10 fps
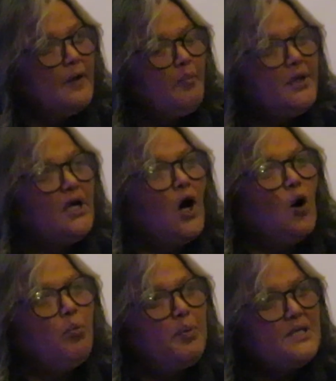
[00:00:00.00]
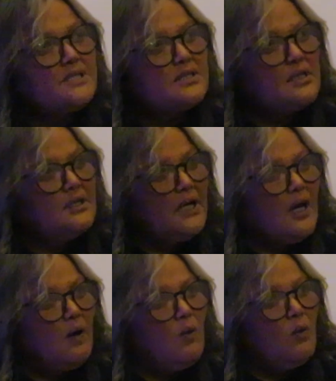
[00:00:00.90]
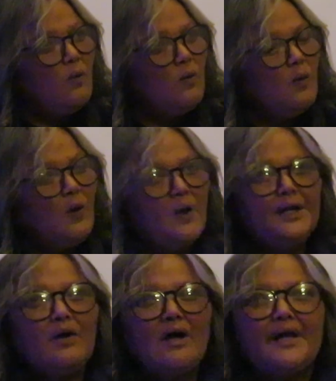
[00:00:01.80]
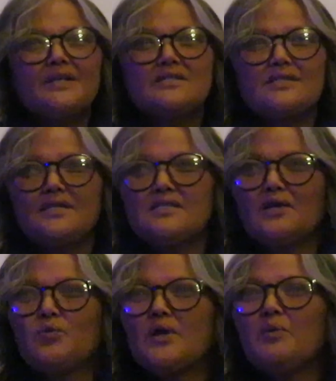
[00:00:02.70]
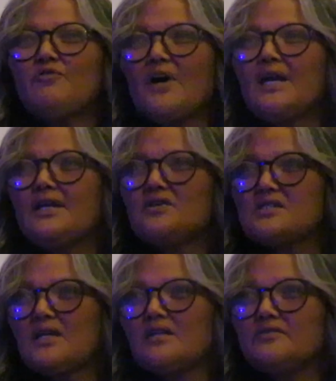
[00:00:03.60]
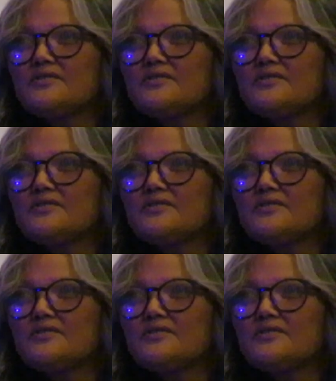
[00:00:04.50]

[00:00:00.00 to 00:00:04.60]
Being hopeless in our current states and where we find ourselves.